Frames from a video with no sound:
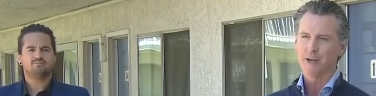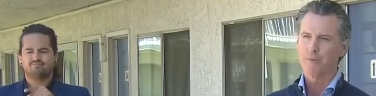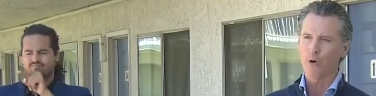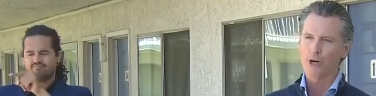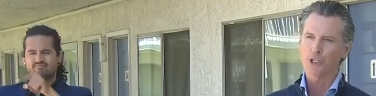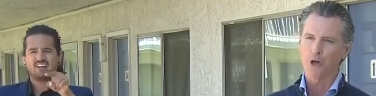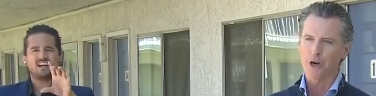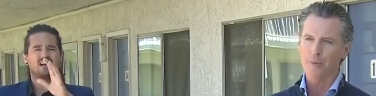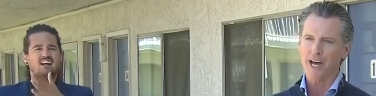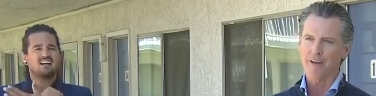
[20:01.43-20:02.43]

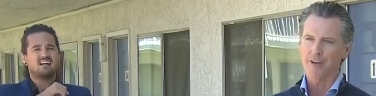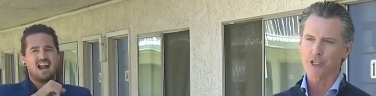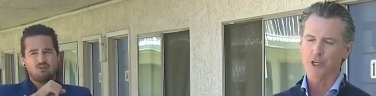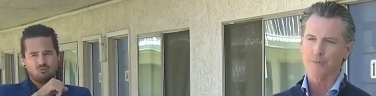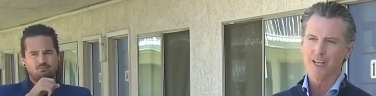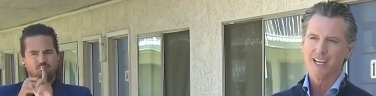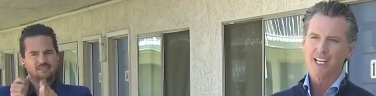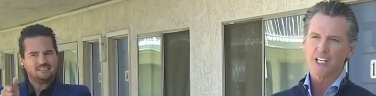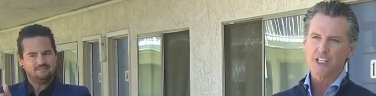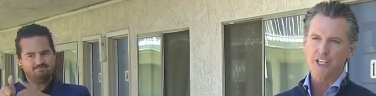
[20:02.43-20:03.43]
Speaker 1: moratorium on eviction.
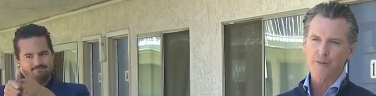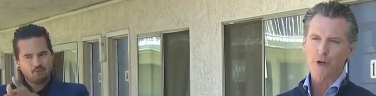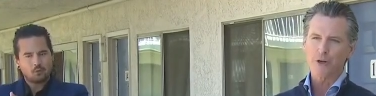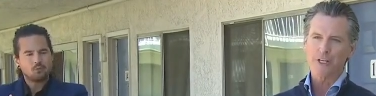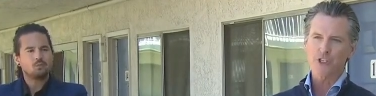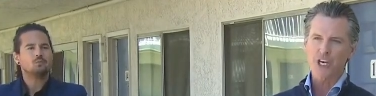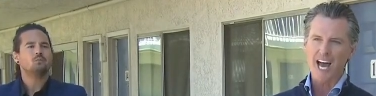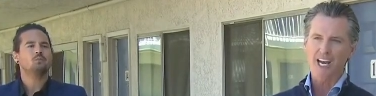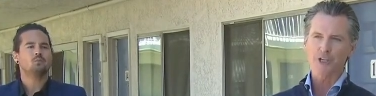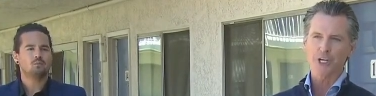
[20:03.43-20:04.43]
Difficult and
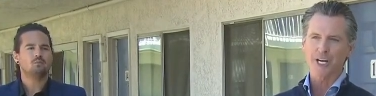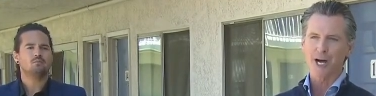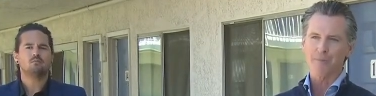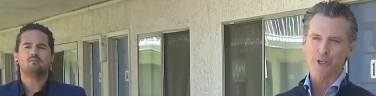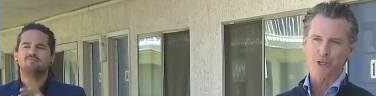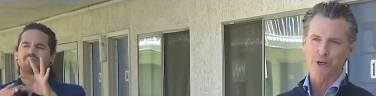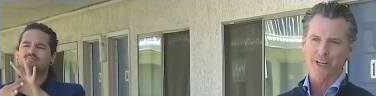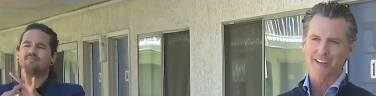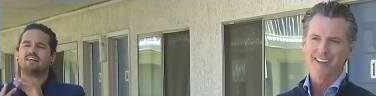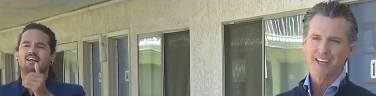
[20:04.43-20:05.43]
challenging
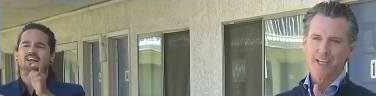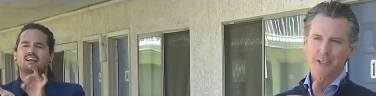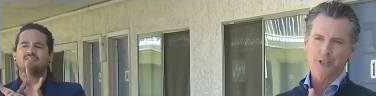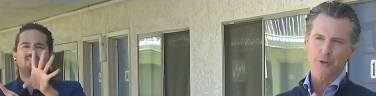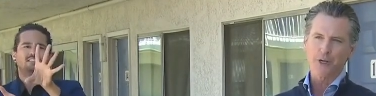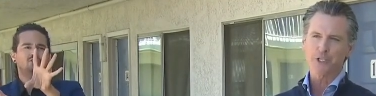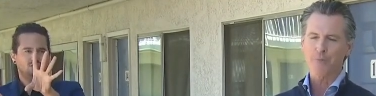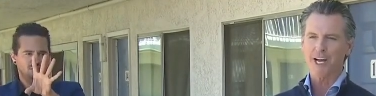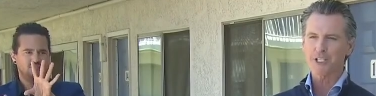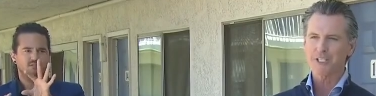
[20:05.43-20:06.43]
opportunity to
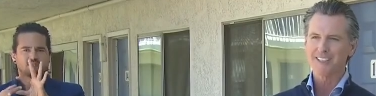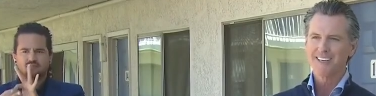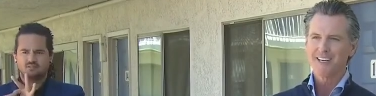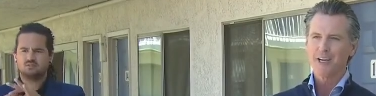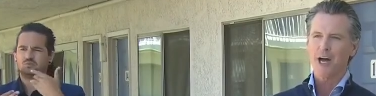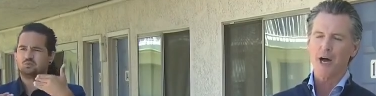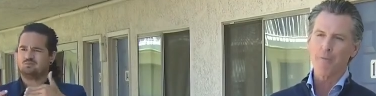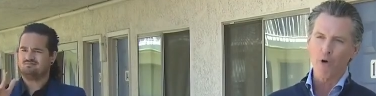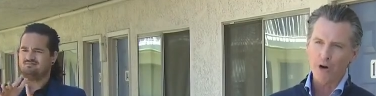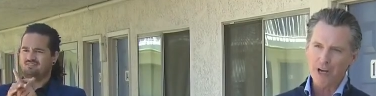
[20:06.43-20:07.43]
express a uh,
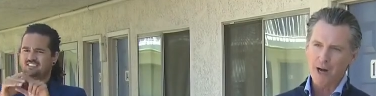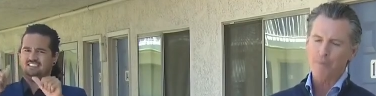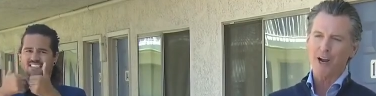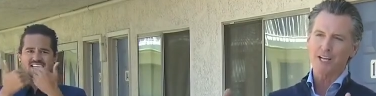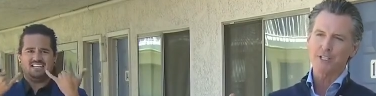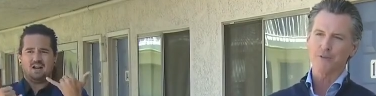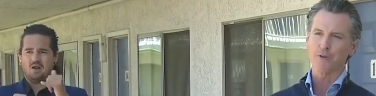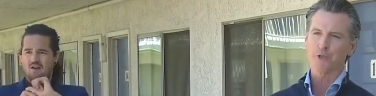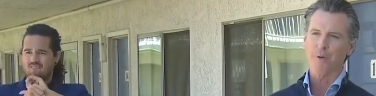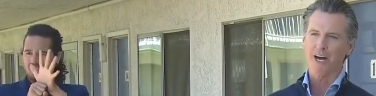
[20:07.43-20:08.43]
more comprehensive
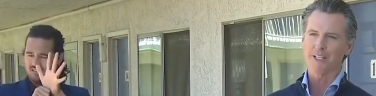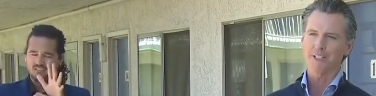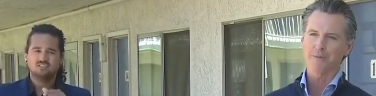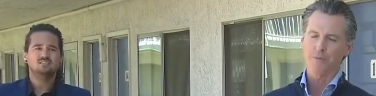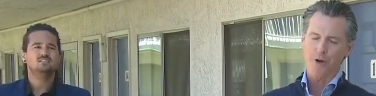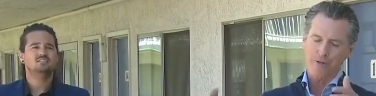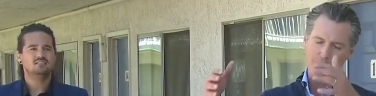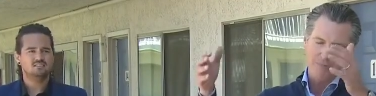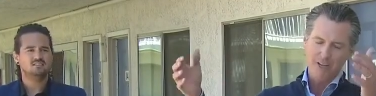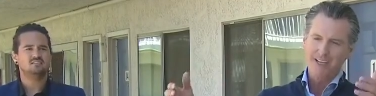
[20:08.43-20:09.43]
response with
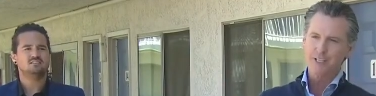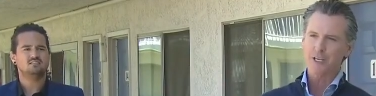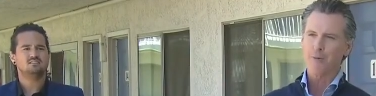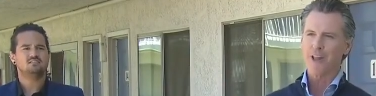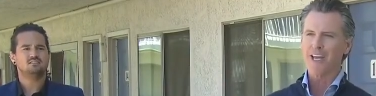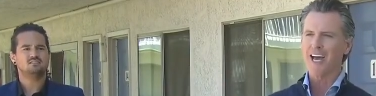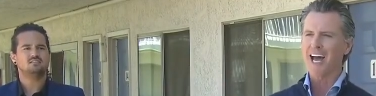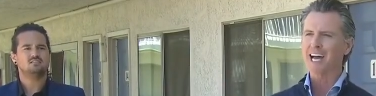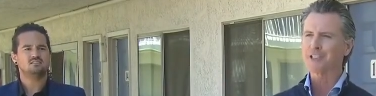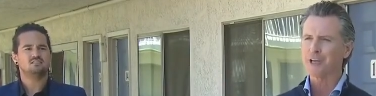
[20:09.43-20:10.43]
some of the uh,
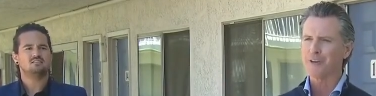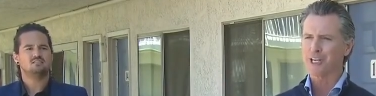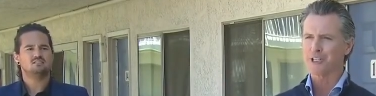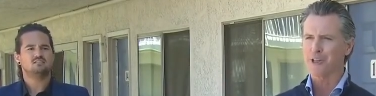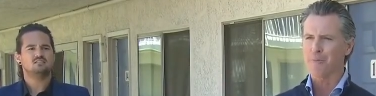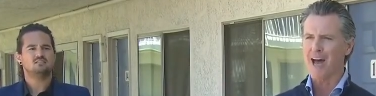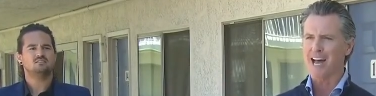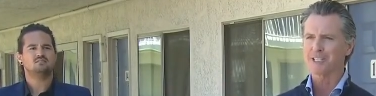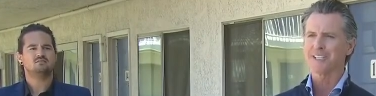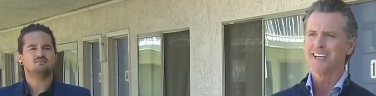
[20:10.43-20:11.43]
activities in the
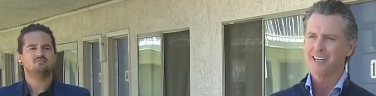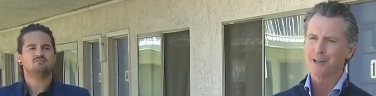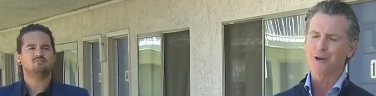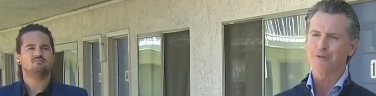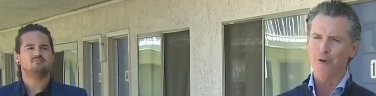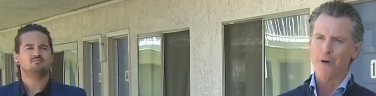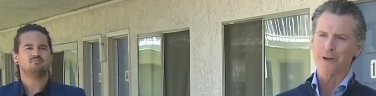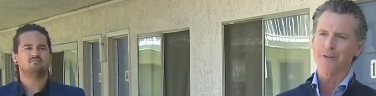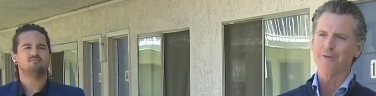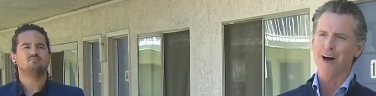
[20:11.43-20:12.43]
past. Look forward
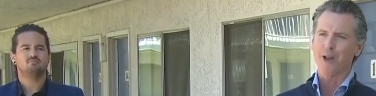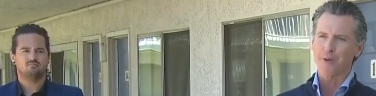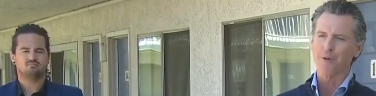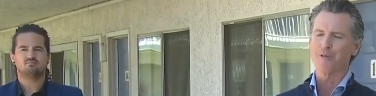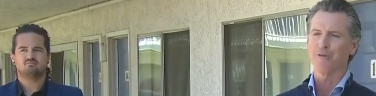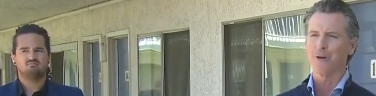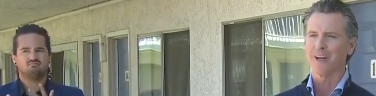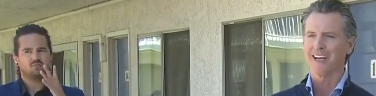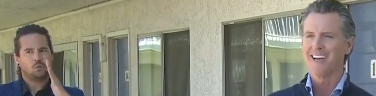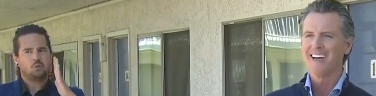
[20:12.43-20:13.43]
to following more
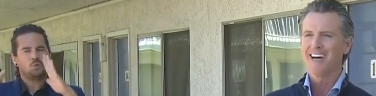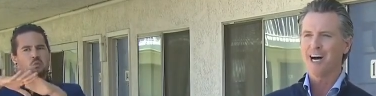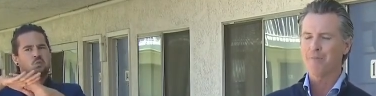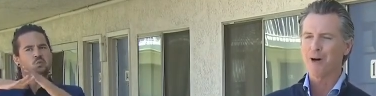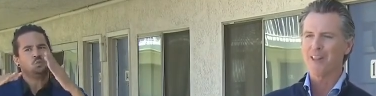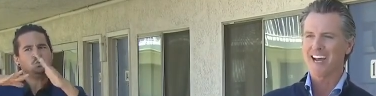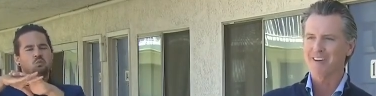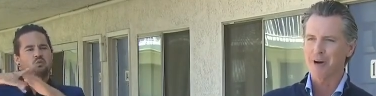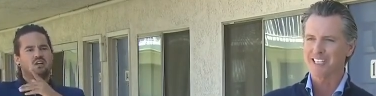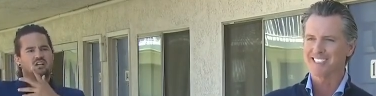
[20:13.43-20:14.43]
fully up on that
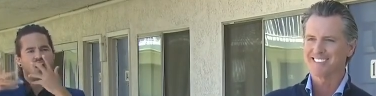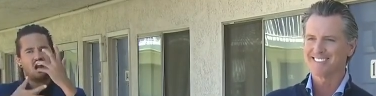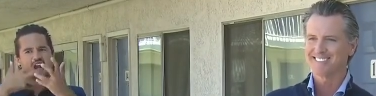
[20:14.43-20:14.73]
question.